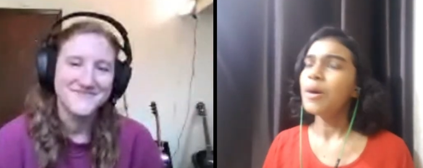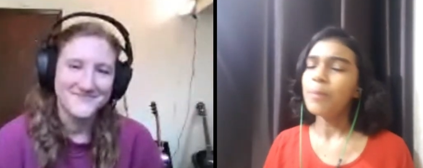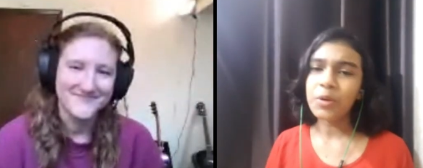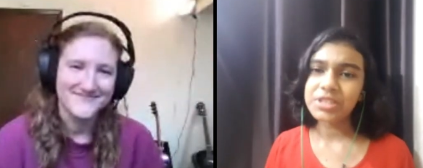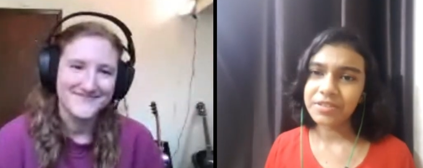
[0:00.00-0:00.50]

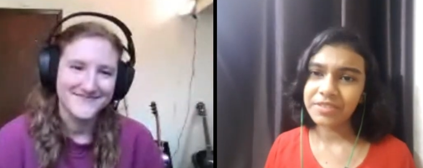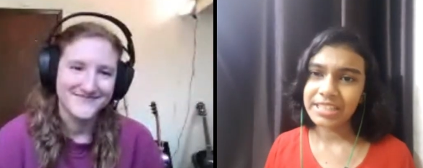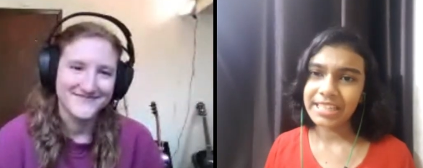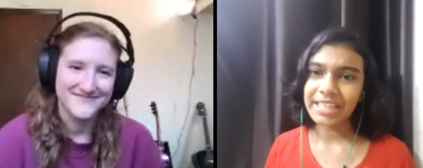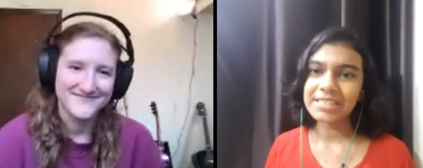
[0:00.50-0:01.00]
Speaker 1: most of
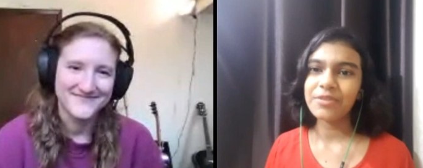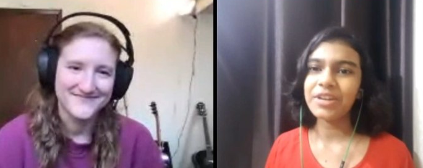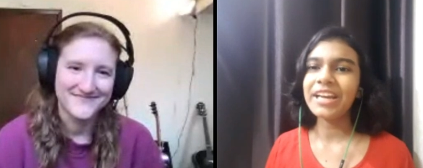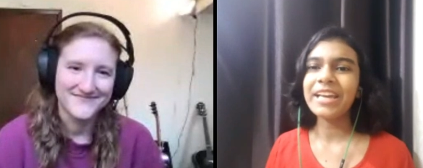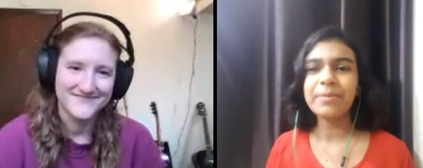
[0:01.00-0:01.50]
the days
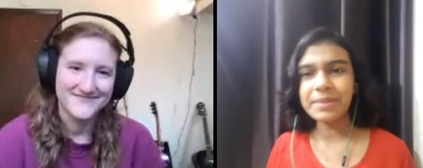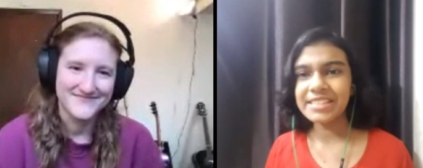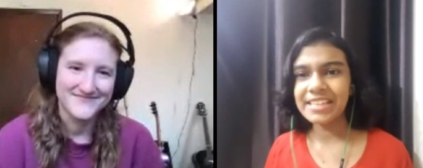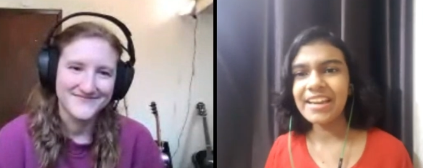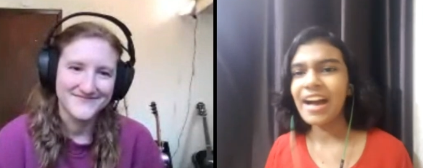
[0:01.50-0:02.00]
we are like
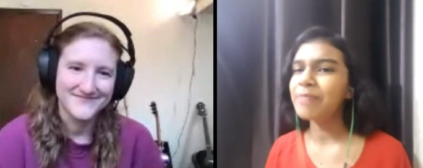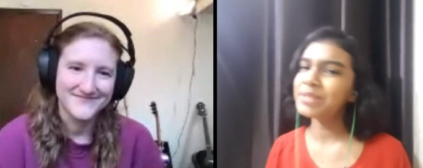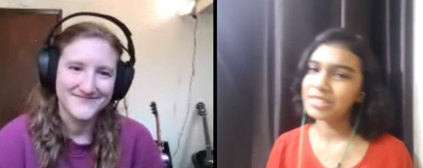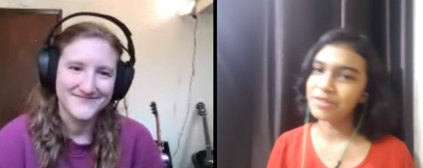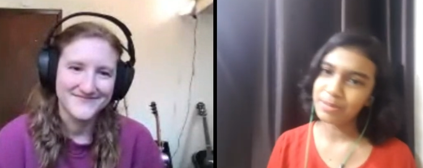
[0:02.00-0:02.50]
busy i'm
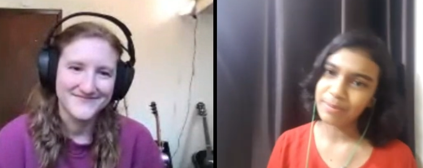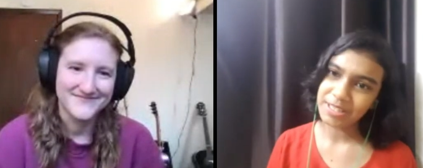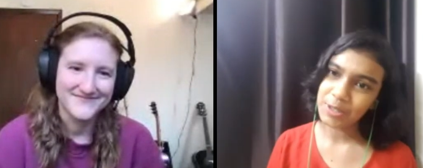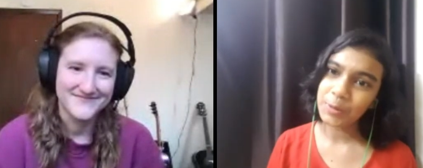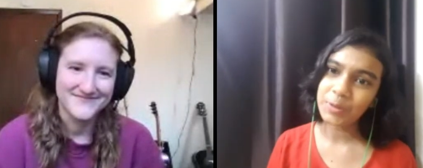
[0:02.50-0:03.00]
busy with my
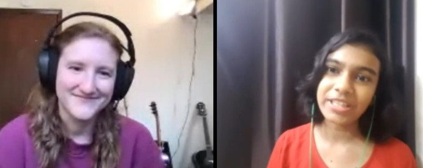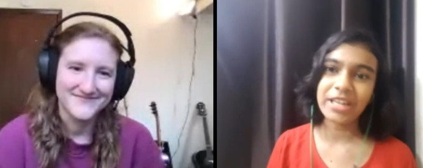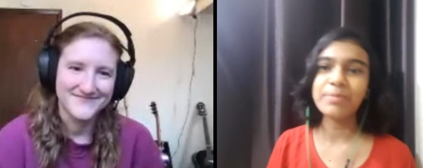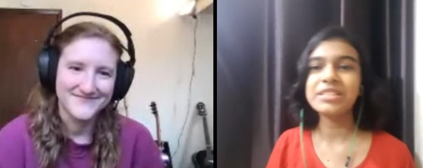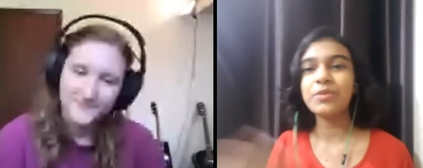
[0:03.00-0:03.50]
school
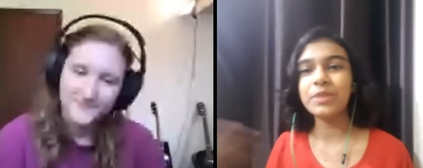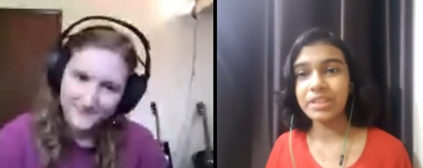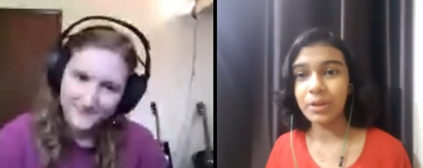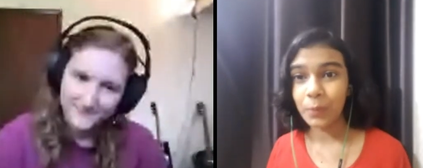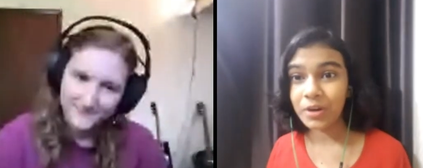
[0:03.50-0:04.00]
they're busy with
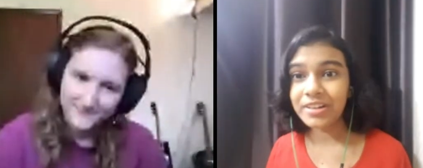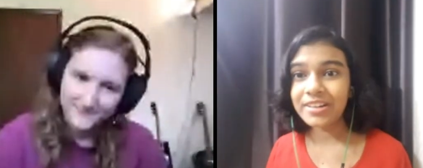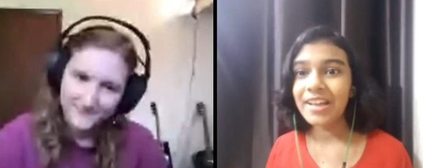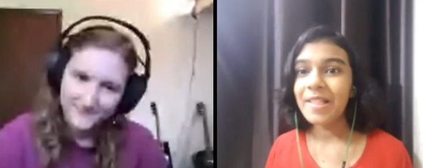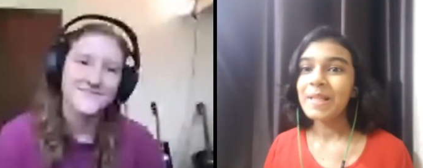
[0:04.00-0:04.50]
their
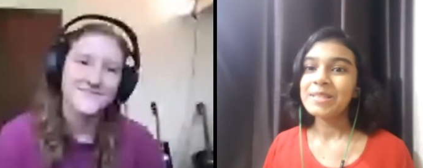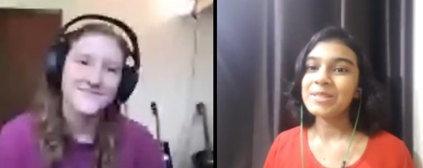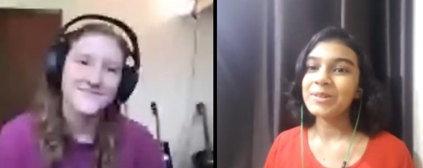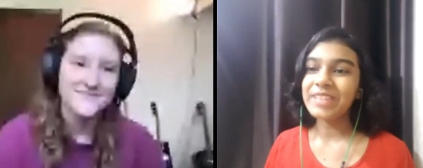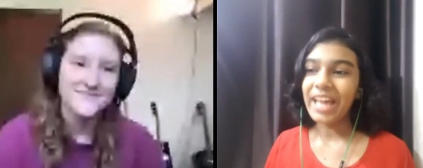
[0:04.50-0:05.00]
work so mm-hmm.